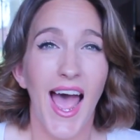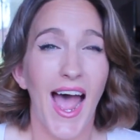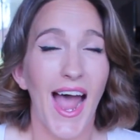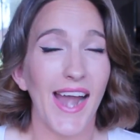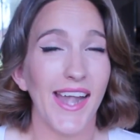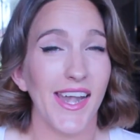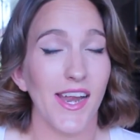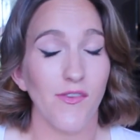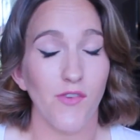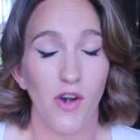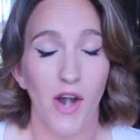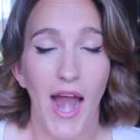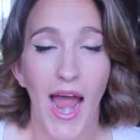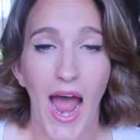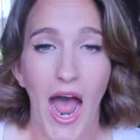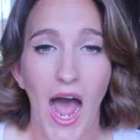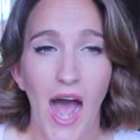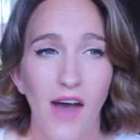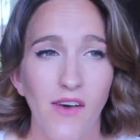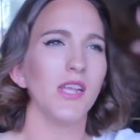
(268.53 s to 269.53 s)
I never
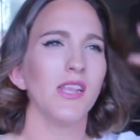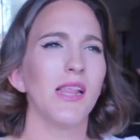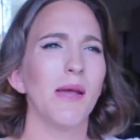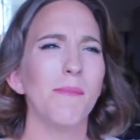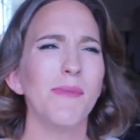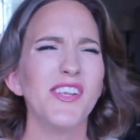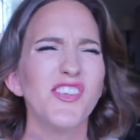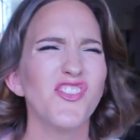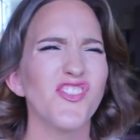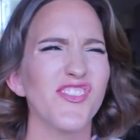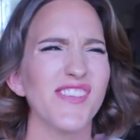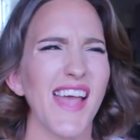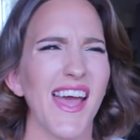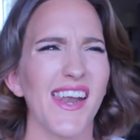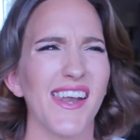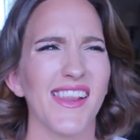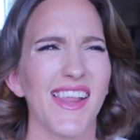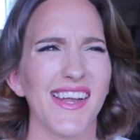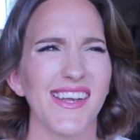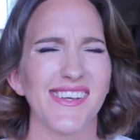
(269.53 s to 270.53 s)
have. Let me just
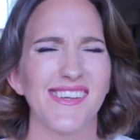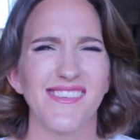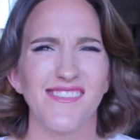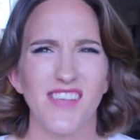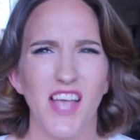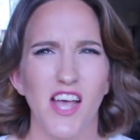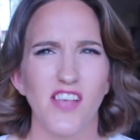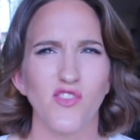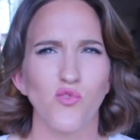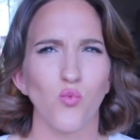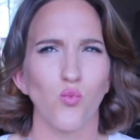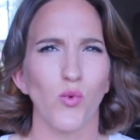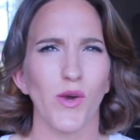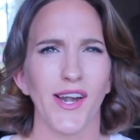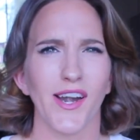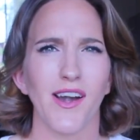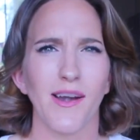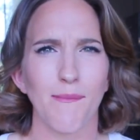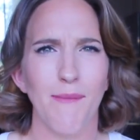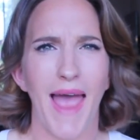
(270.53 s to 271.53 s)
kind of like discuss
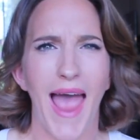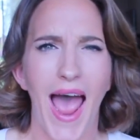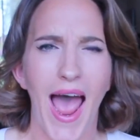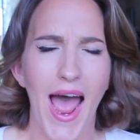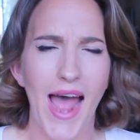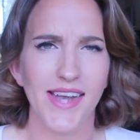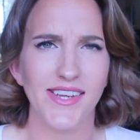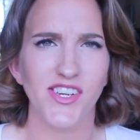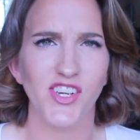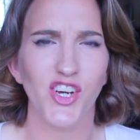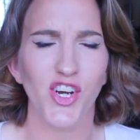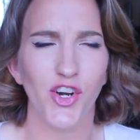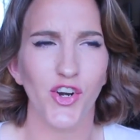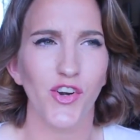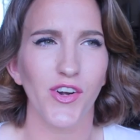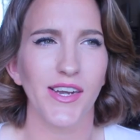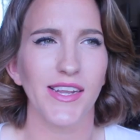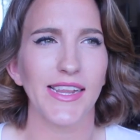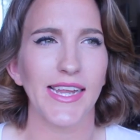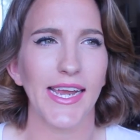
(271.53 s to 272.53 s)
where I'm at
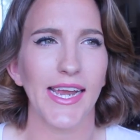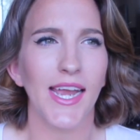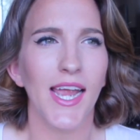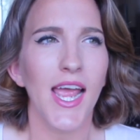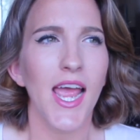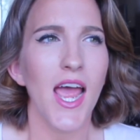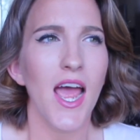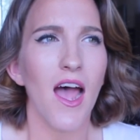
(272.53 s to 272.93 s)
currently.